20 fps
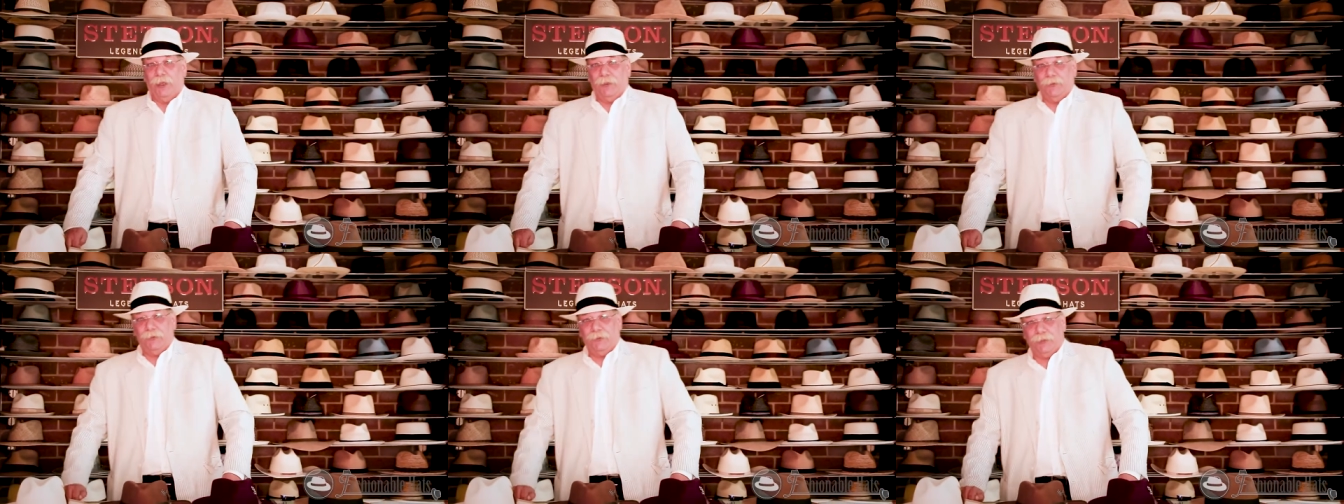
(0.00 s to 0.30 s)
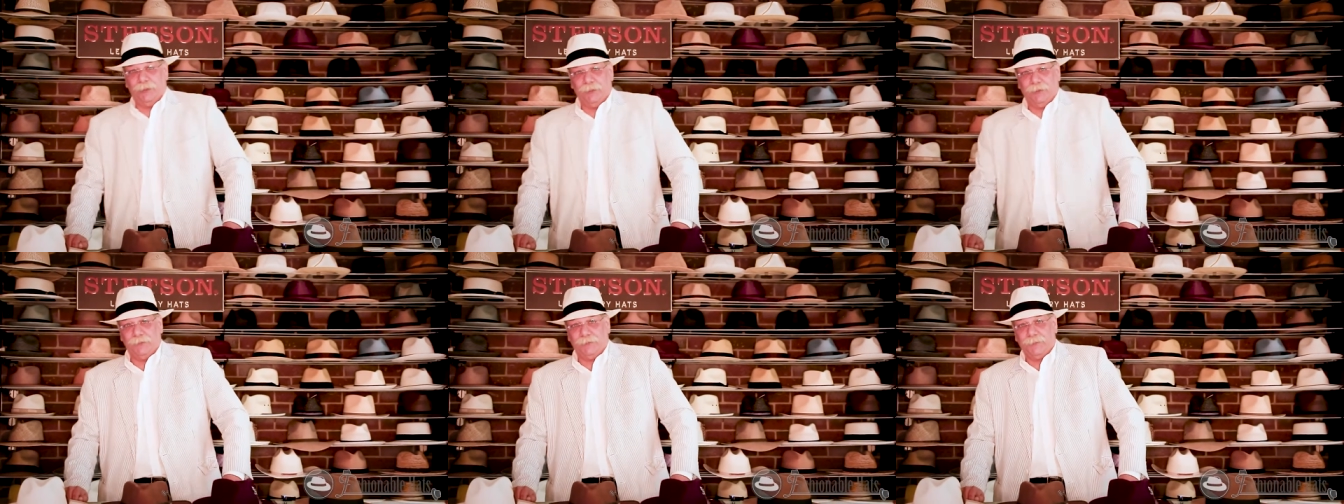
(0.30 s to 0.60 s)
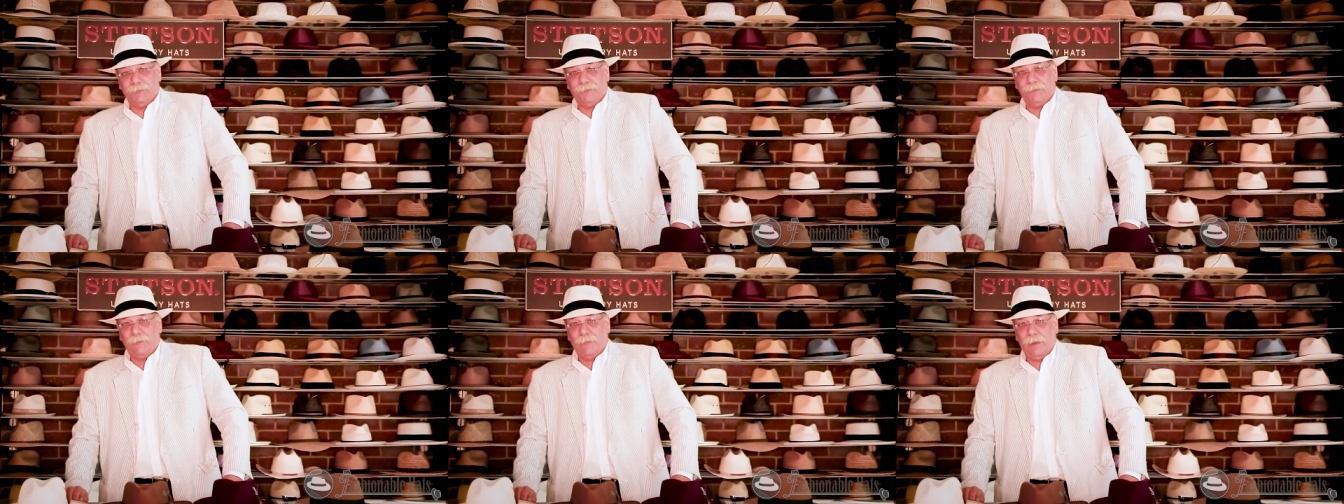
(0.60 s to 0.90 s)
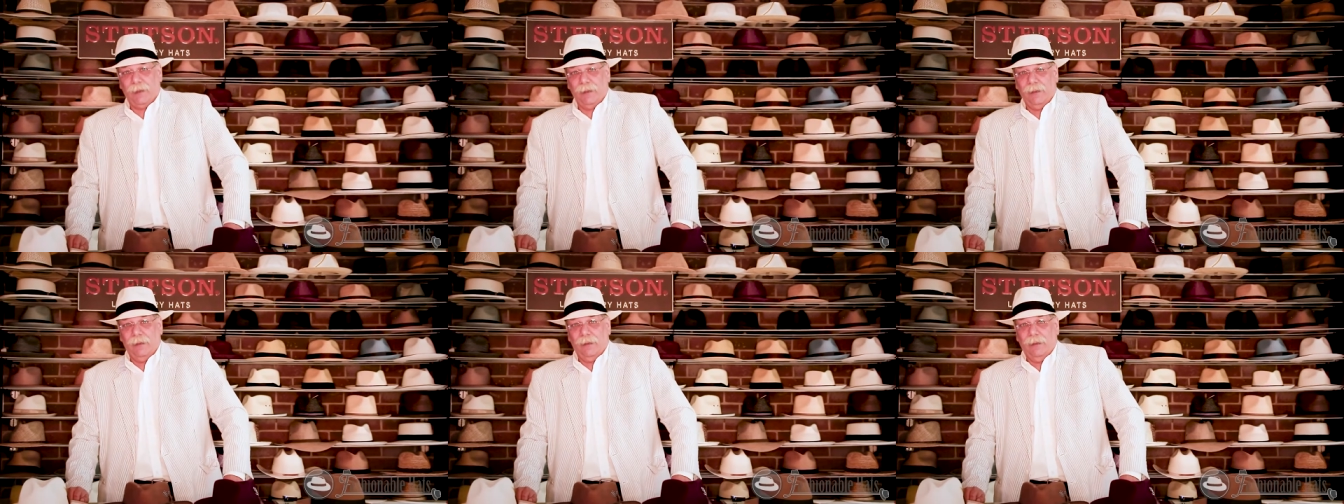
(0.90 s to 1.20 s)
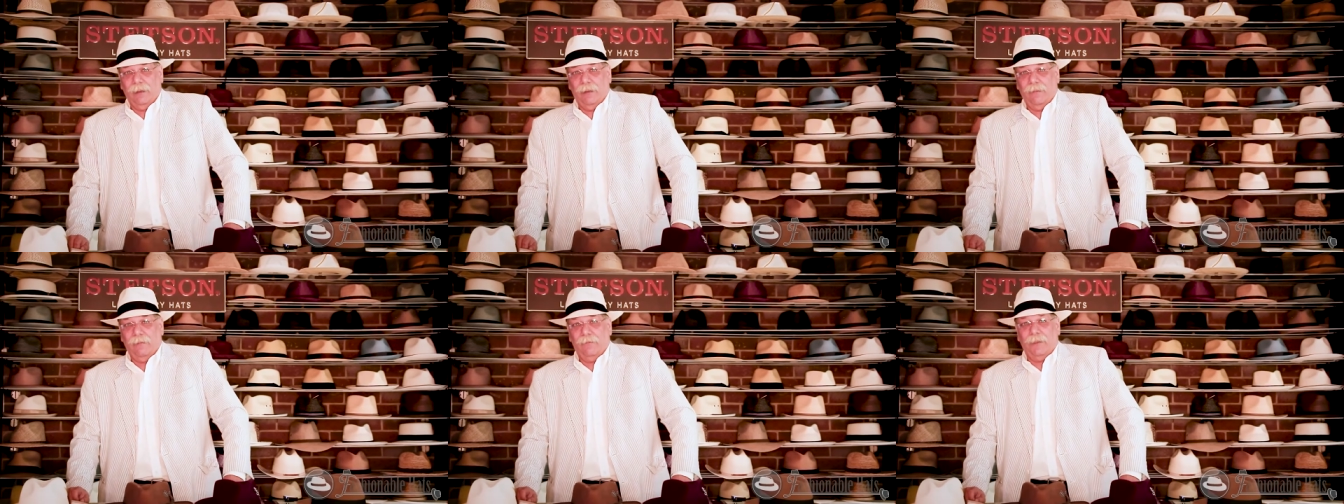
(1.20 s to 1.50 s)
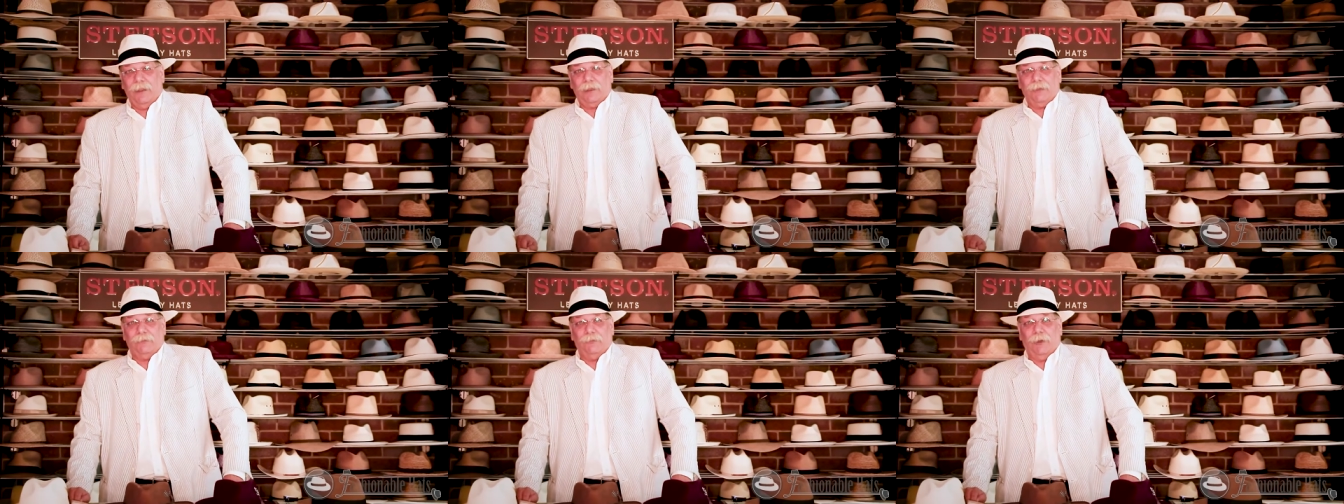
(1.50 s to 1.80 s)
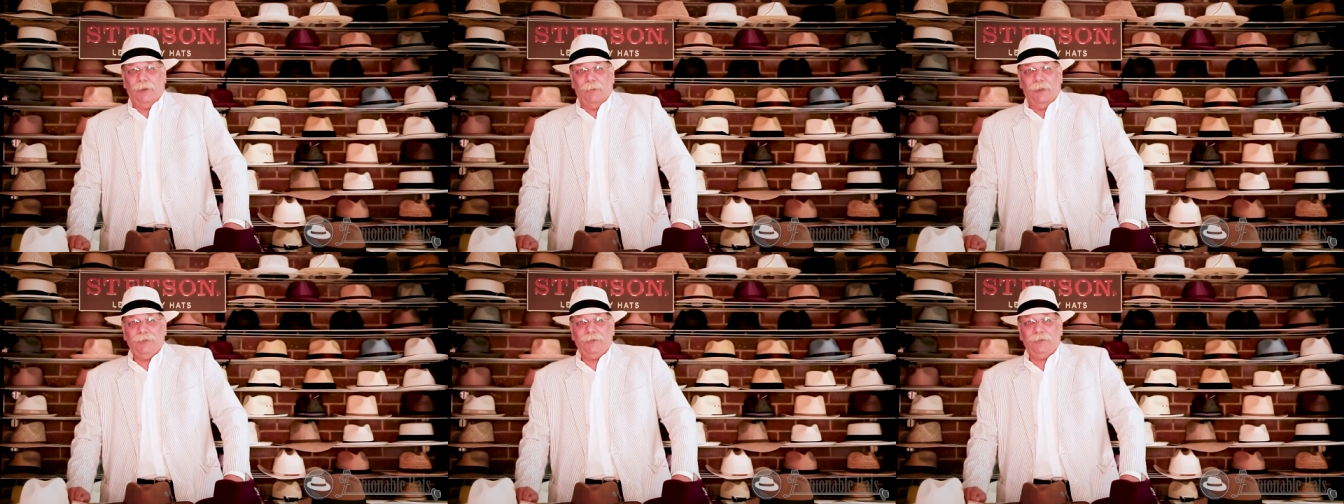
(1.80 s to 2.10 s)
100 years. Thank you
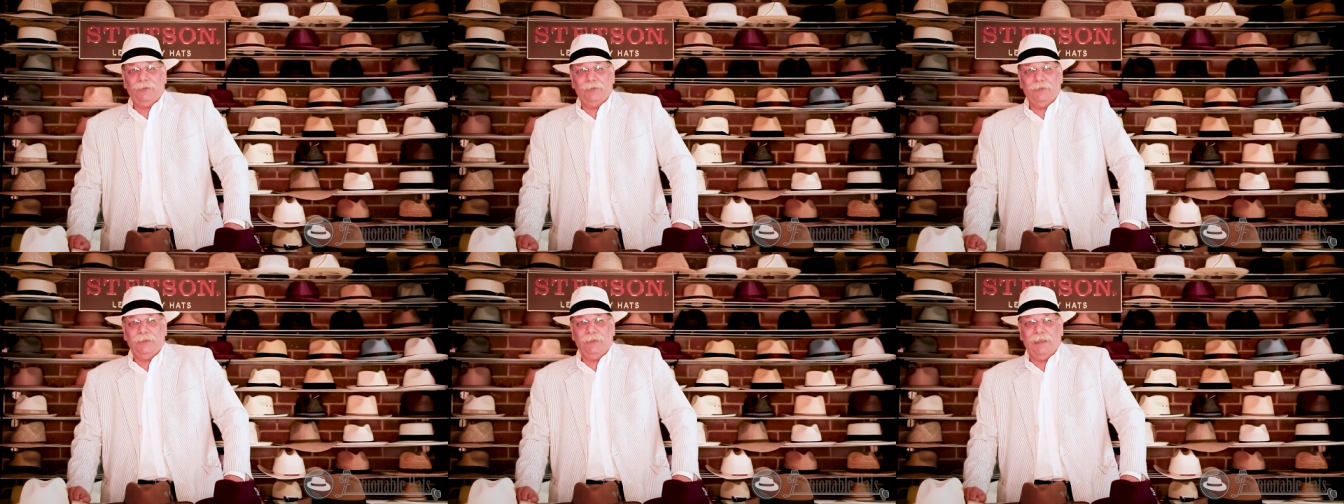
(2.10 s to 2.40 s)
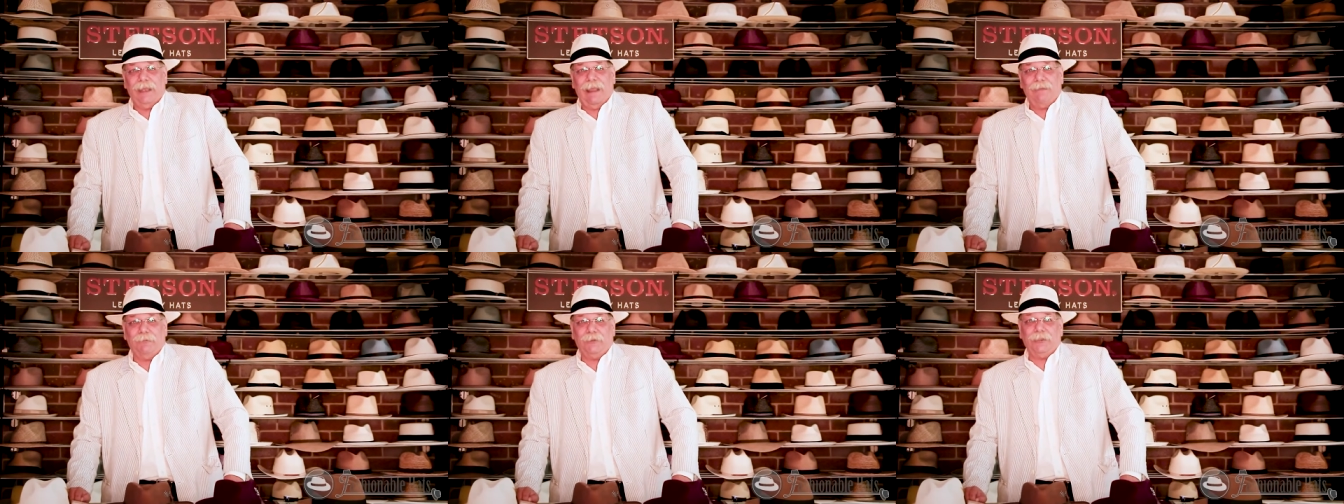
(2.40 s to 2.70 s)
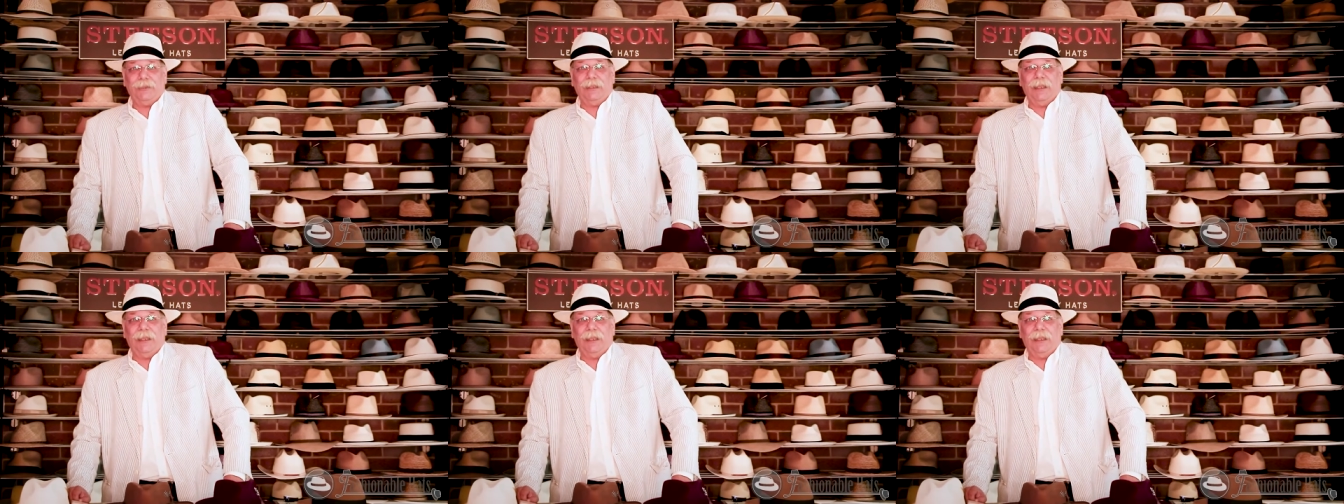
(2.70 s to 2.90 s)
very much. Have a